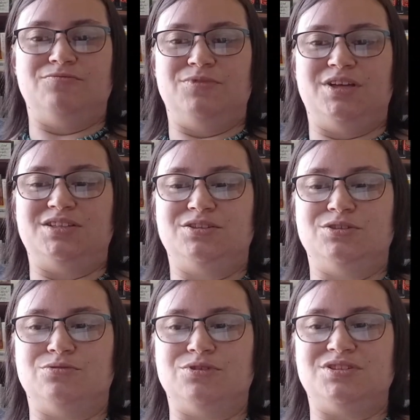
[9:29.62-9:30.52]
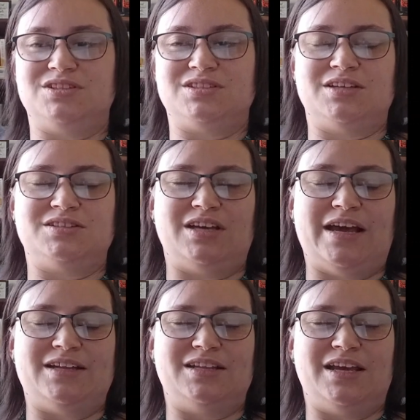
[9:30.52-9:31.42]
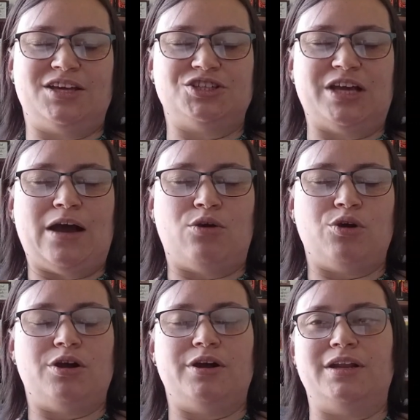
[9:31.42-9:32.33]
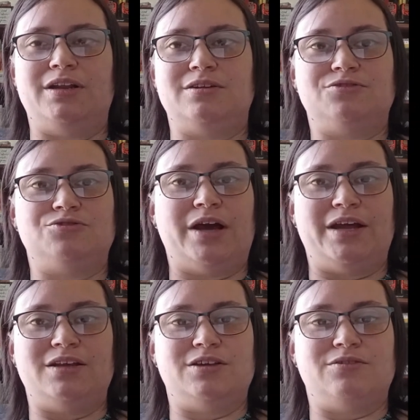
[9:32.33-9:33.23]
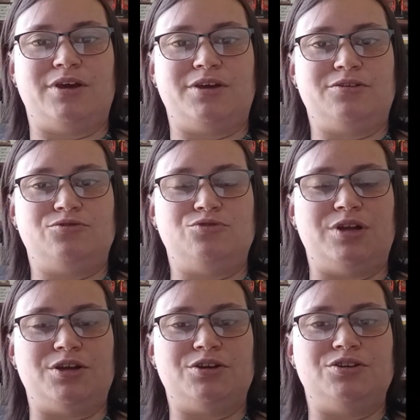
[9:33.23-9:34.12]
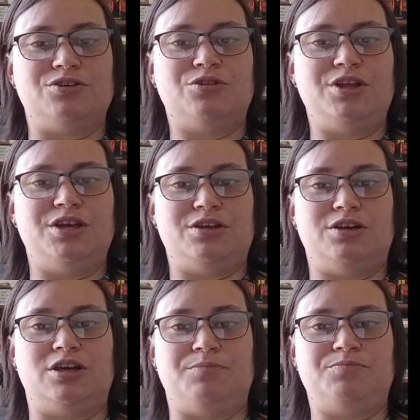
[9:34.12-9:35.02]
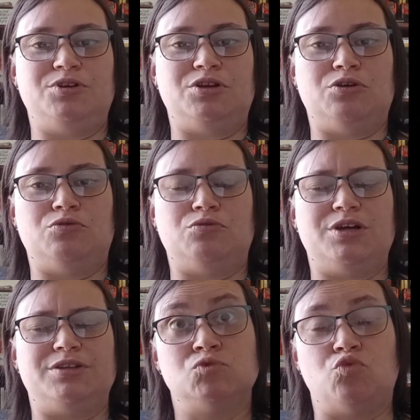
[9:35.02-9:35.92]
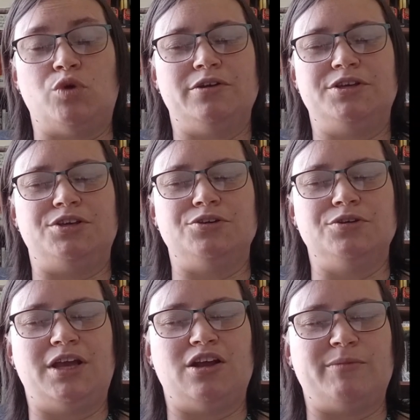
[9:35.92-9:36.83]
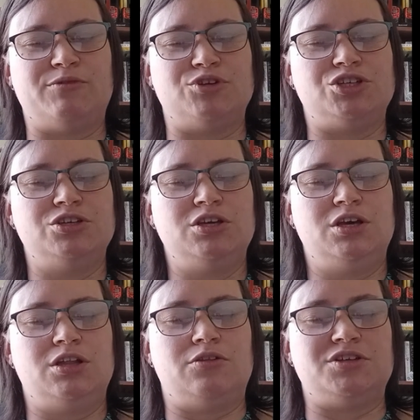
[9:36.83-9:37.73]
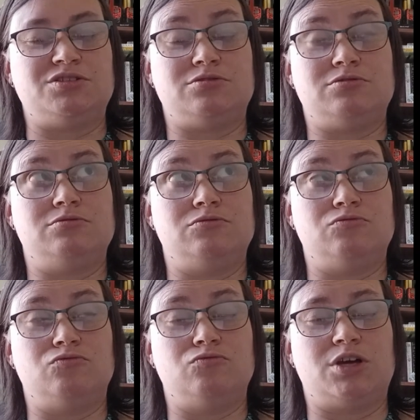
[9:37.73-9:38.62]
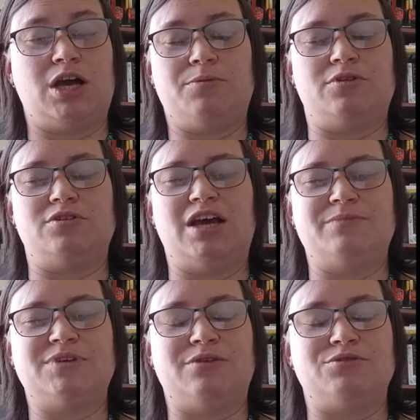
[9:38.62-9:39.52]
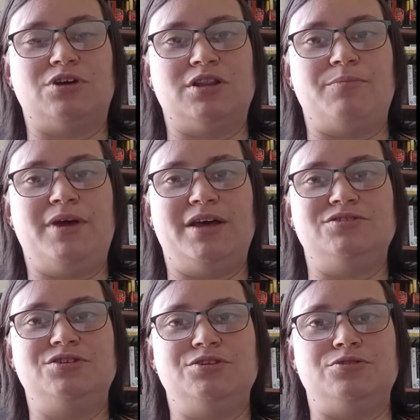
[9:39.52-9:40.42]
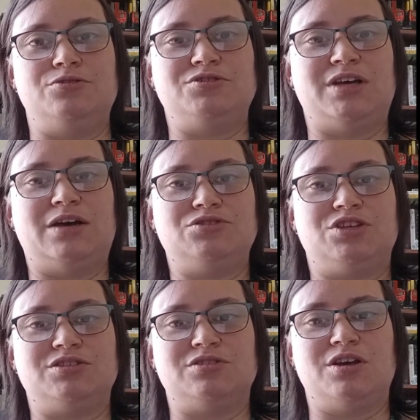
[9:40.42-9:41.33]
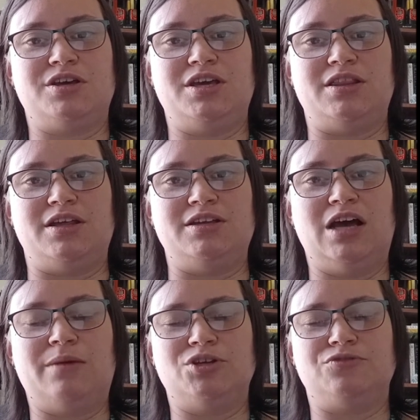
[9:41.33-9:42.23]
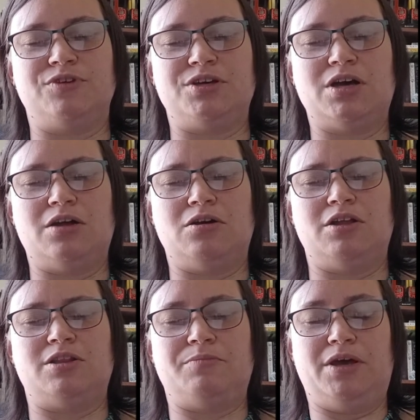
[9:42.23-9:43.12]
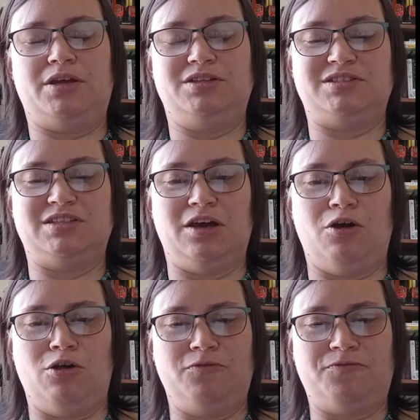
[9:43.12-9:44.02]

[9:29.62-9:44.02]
It still was disgusting. I had to take a shower and try to like do what I could to clean up, you know, with where he urinated on me, which at least couple of times I was on the bed too, so I was just lucky that not much of it got on the bed itself,